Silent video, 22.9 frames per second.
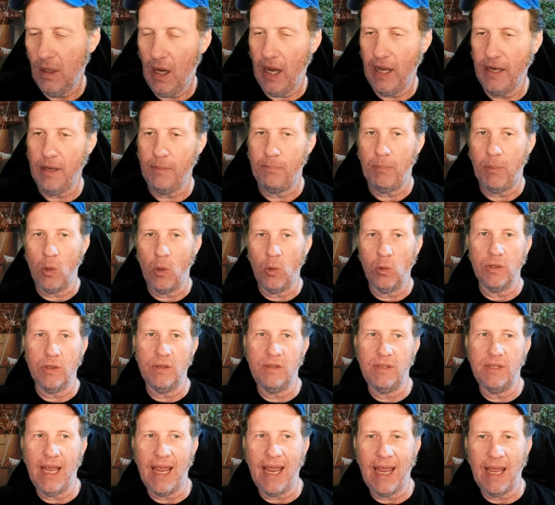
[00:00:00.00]
I did Boulder
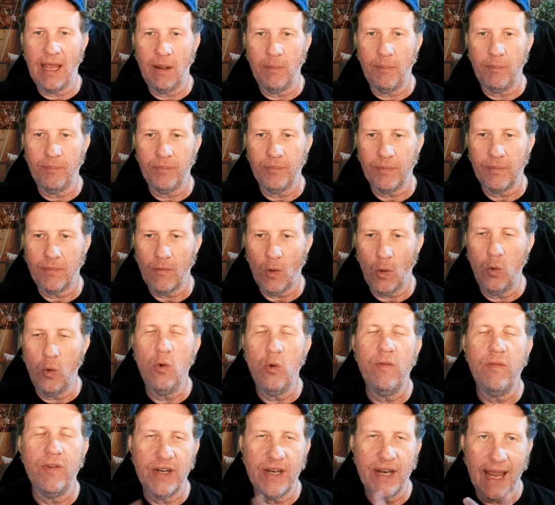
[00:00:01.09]
Dam,
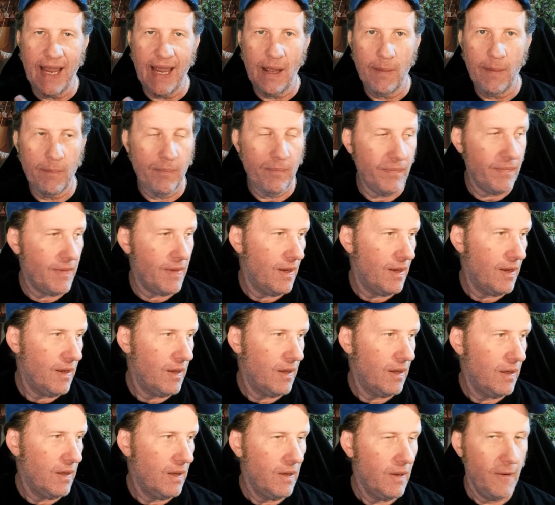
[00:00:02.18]
Hoover Dam,
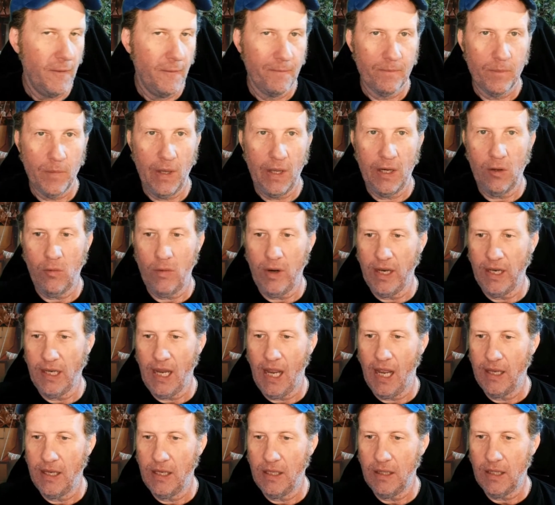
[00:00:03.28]
and a Grand
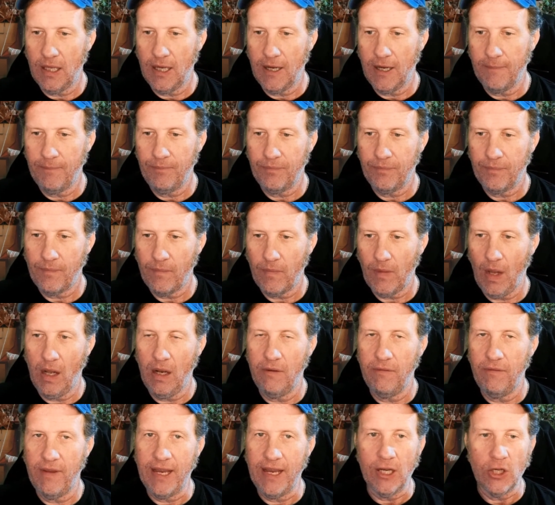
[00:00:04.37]
Canyon thing on
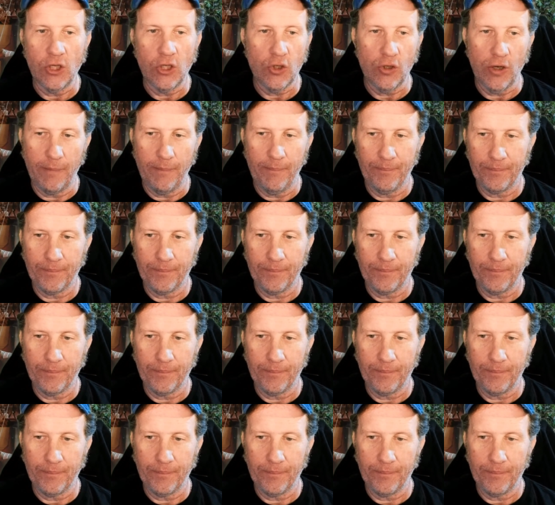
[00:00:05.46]
a Vegas trip.